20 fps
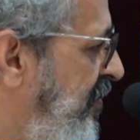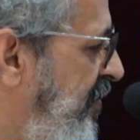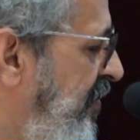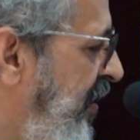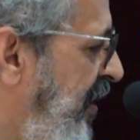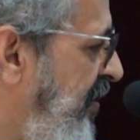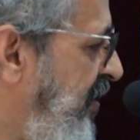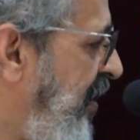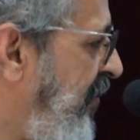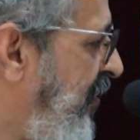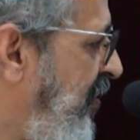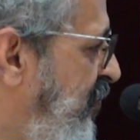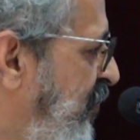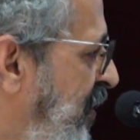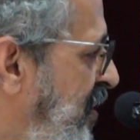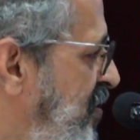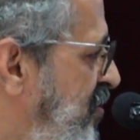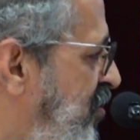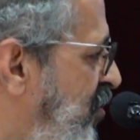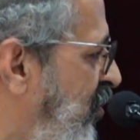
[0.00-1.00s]
As I was
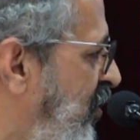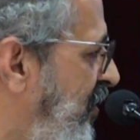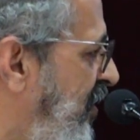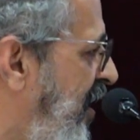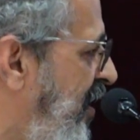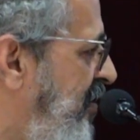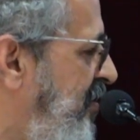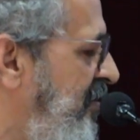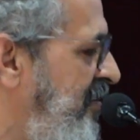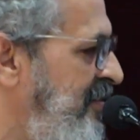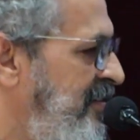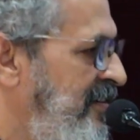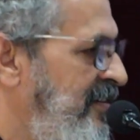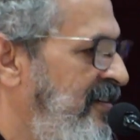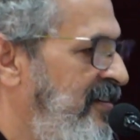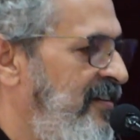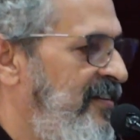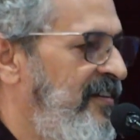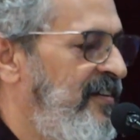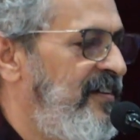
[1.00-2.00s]
being told that
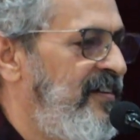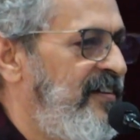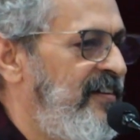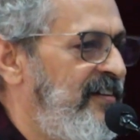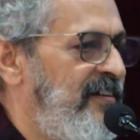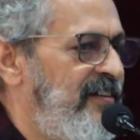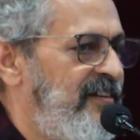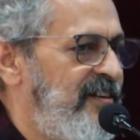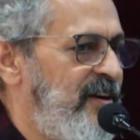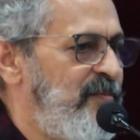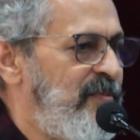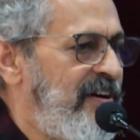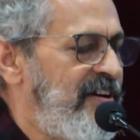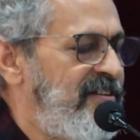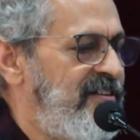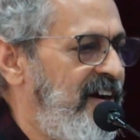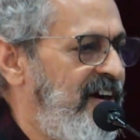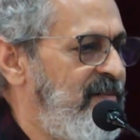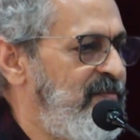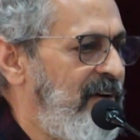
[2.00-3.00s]
somebody
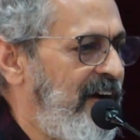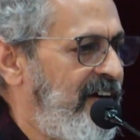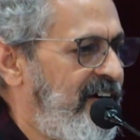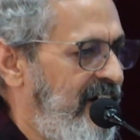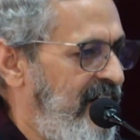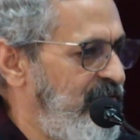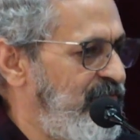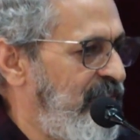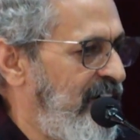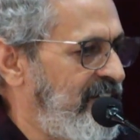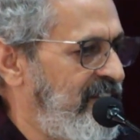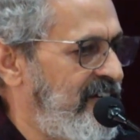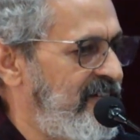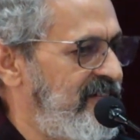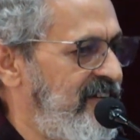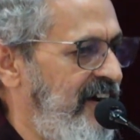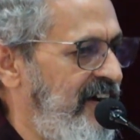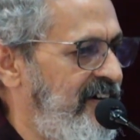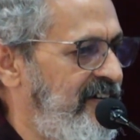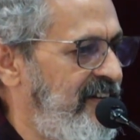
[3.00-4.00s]
said, my grandfather
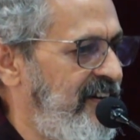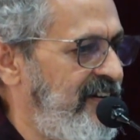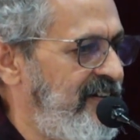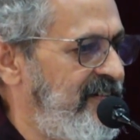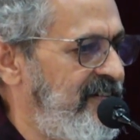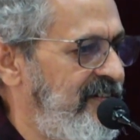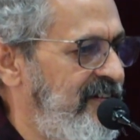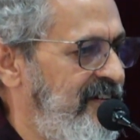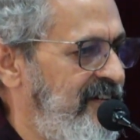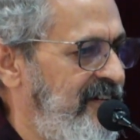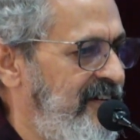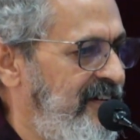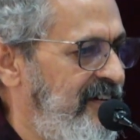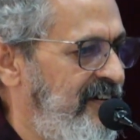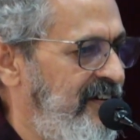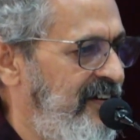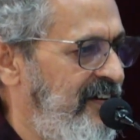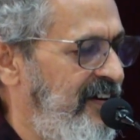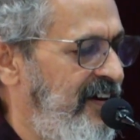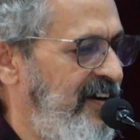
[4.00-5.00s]
said this
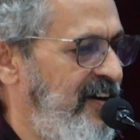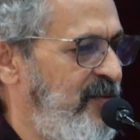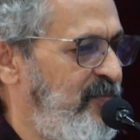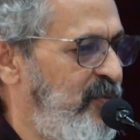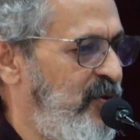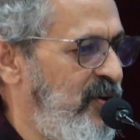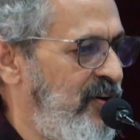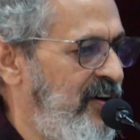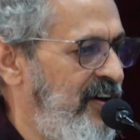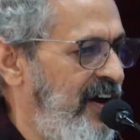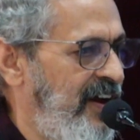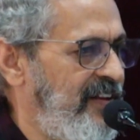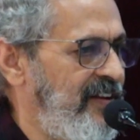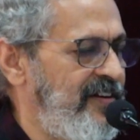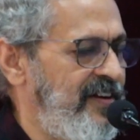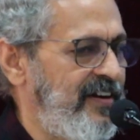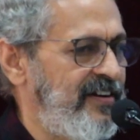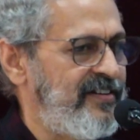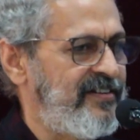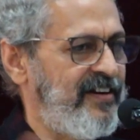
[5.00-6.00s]
in a book, and the
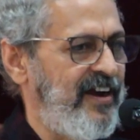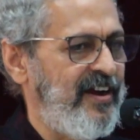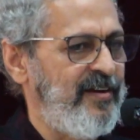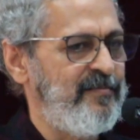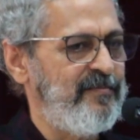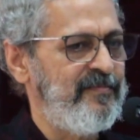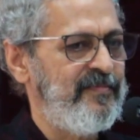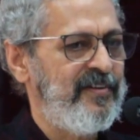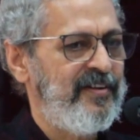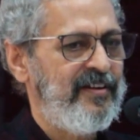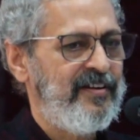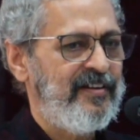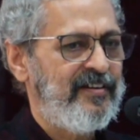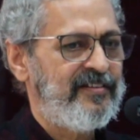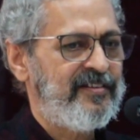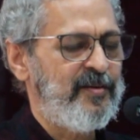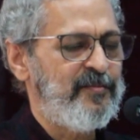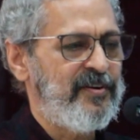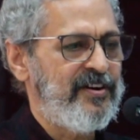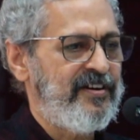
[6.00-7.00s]
next time
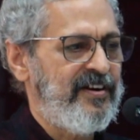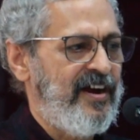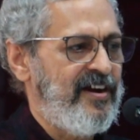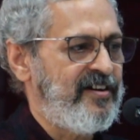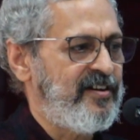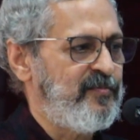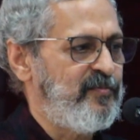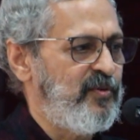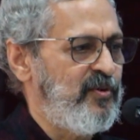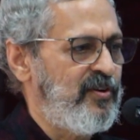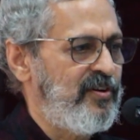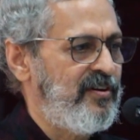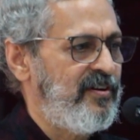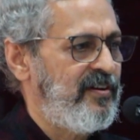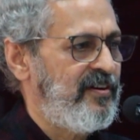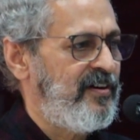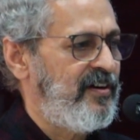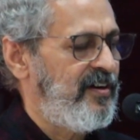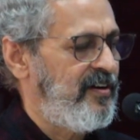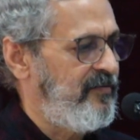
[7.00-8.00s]
somebody write a book,
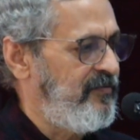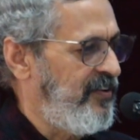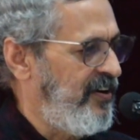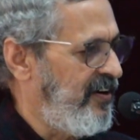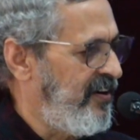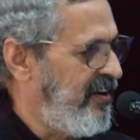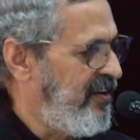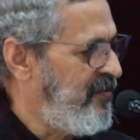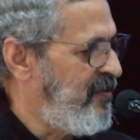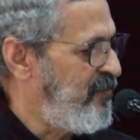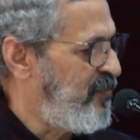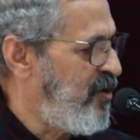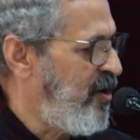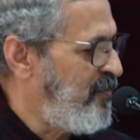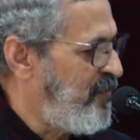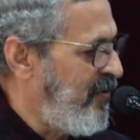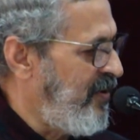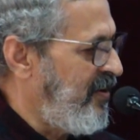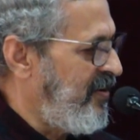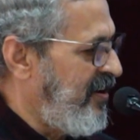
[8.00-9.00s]
we'll give a
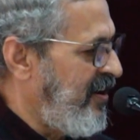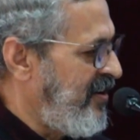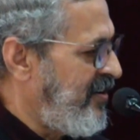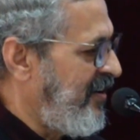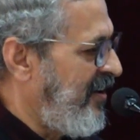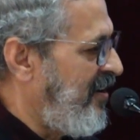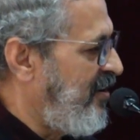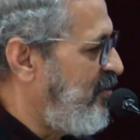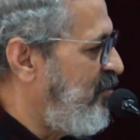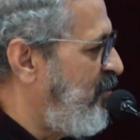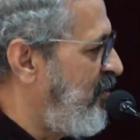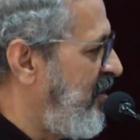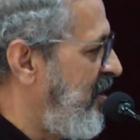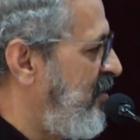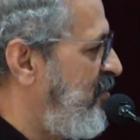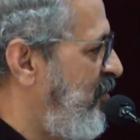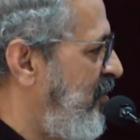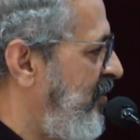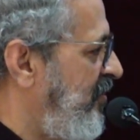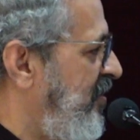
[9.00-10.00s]
proper detailed
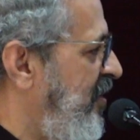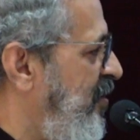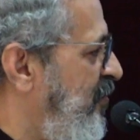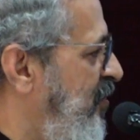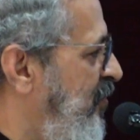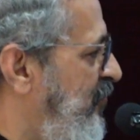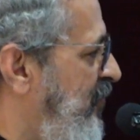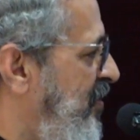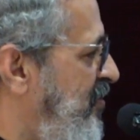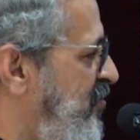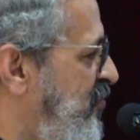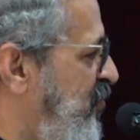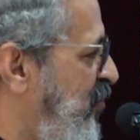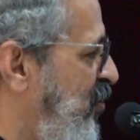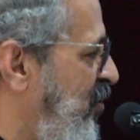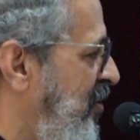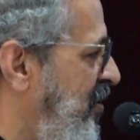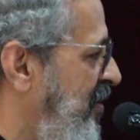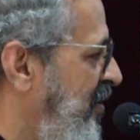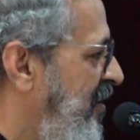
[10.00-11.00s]
quotation of the first
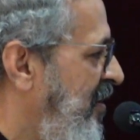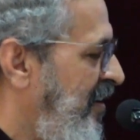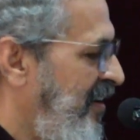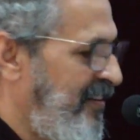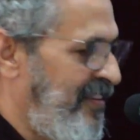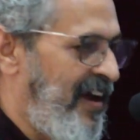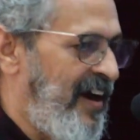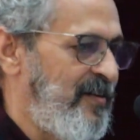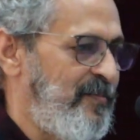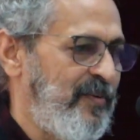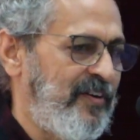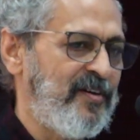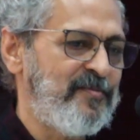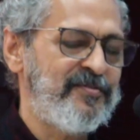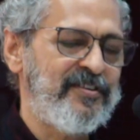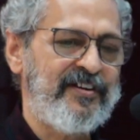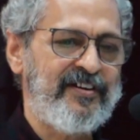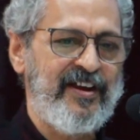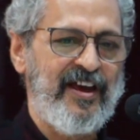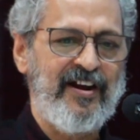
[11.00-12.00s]
book. That
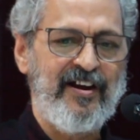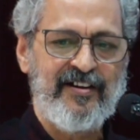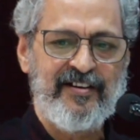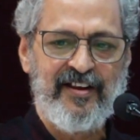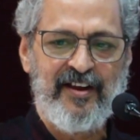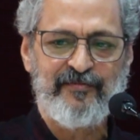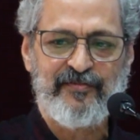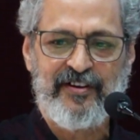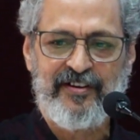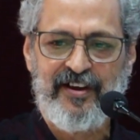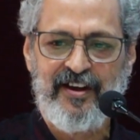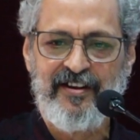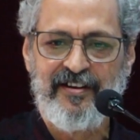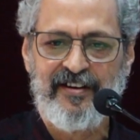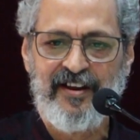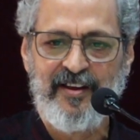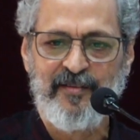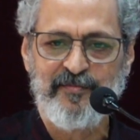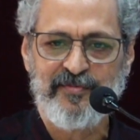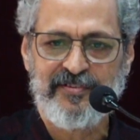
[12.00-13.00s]
becomes a reality after 10
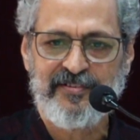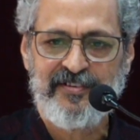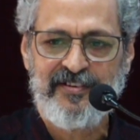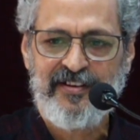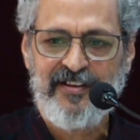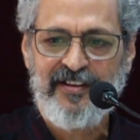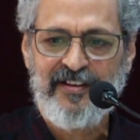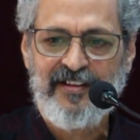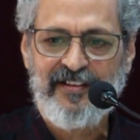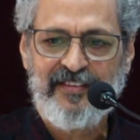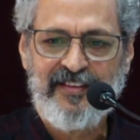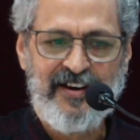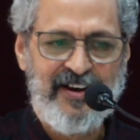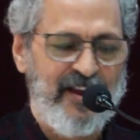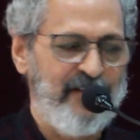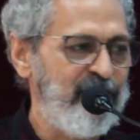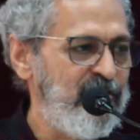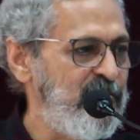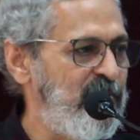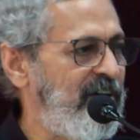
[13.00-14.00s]
times. Then
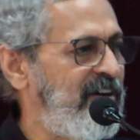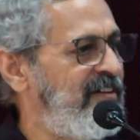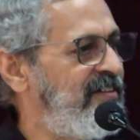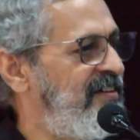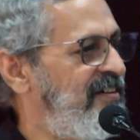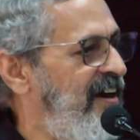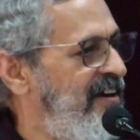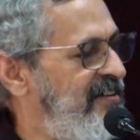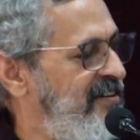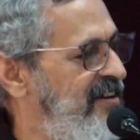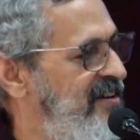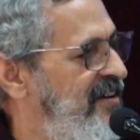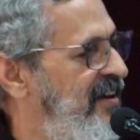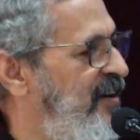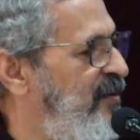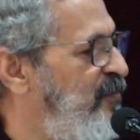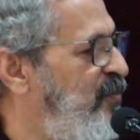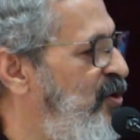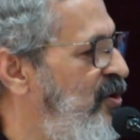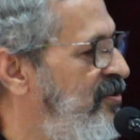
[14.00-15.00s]
everybody is writing
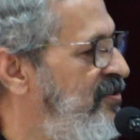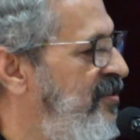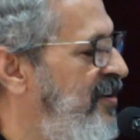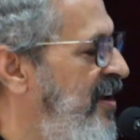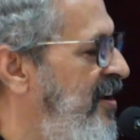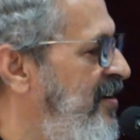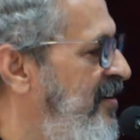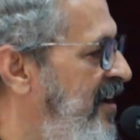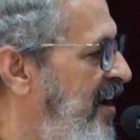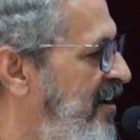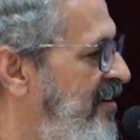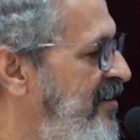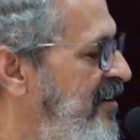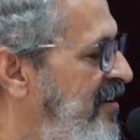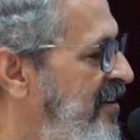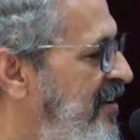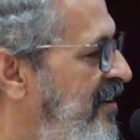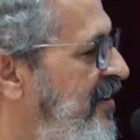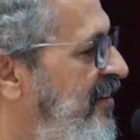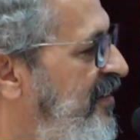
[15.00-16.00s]
a book saying that
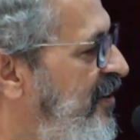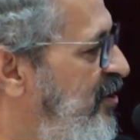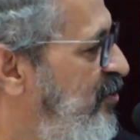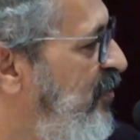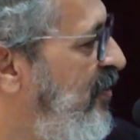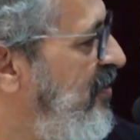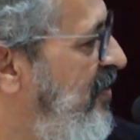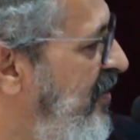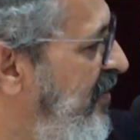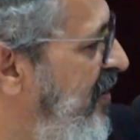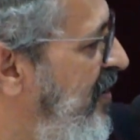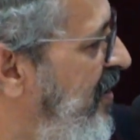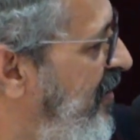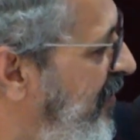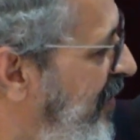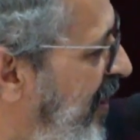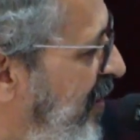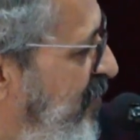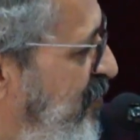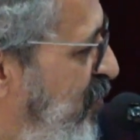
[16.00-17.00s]
this was written in
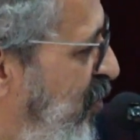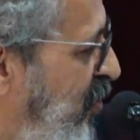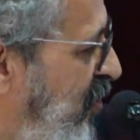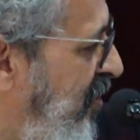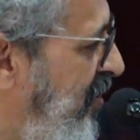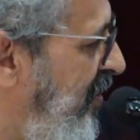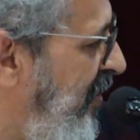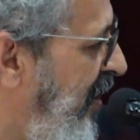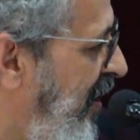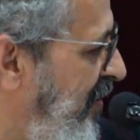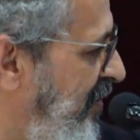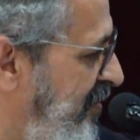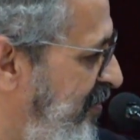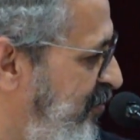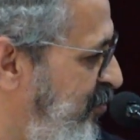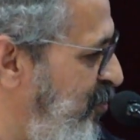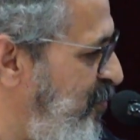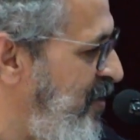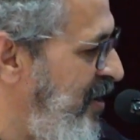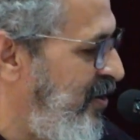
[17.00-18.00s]
that book. And
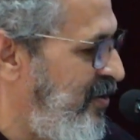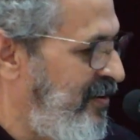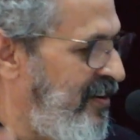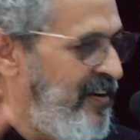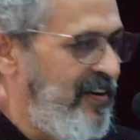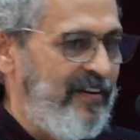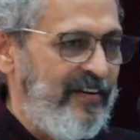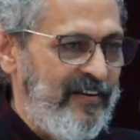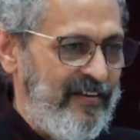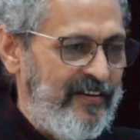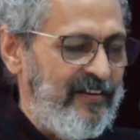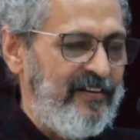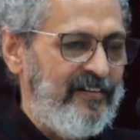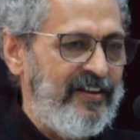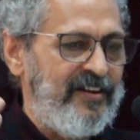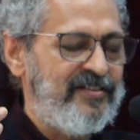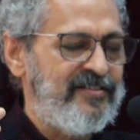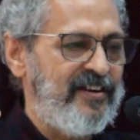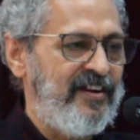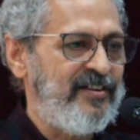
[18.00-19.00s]
so many,
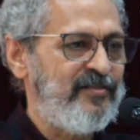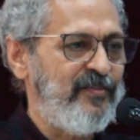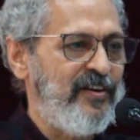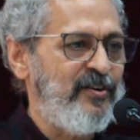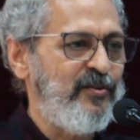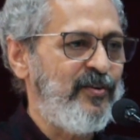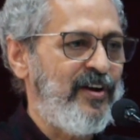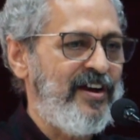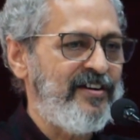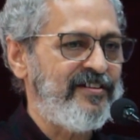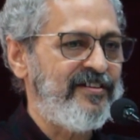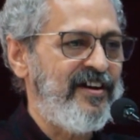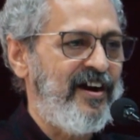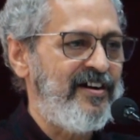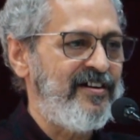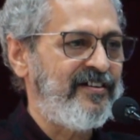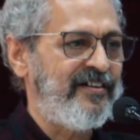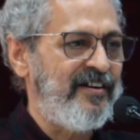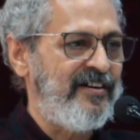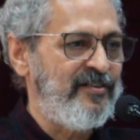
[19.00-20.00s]
these days when you write an
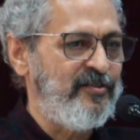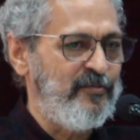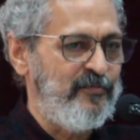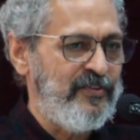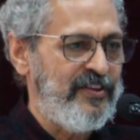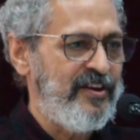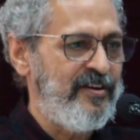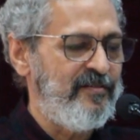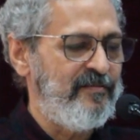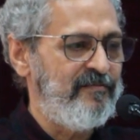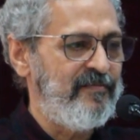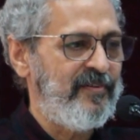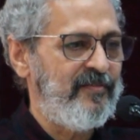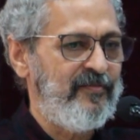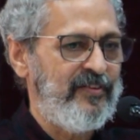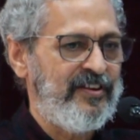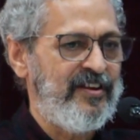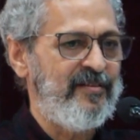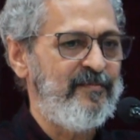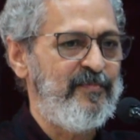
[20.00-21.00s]
article, you
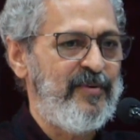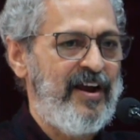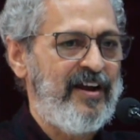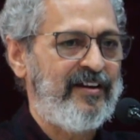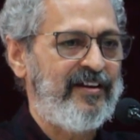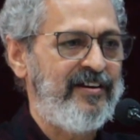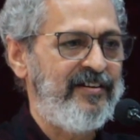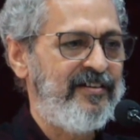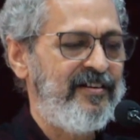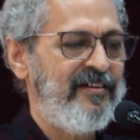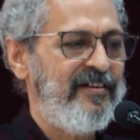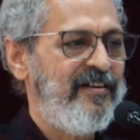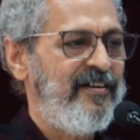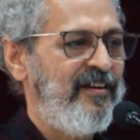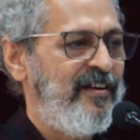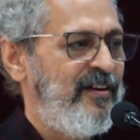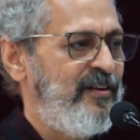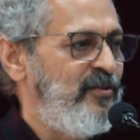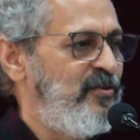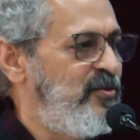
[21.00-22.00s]
within bracket,
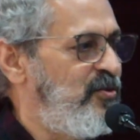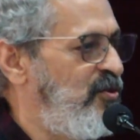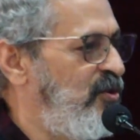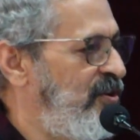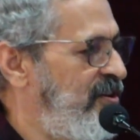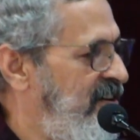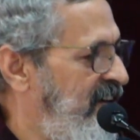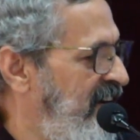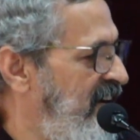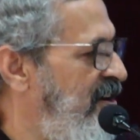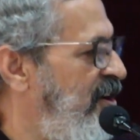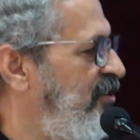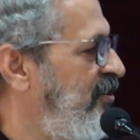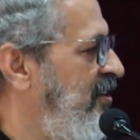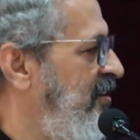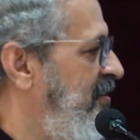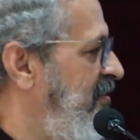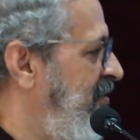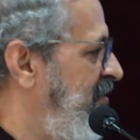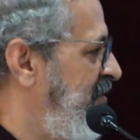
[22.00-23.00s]
you quote 10
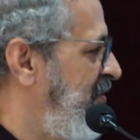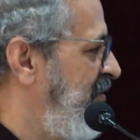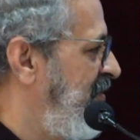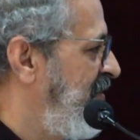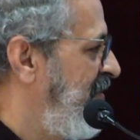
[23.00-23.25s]
authors.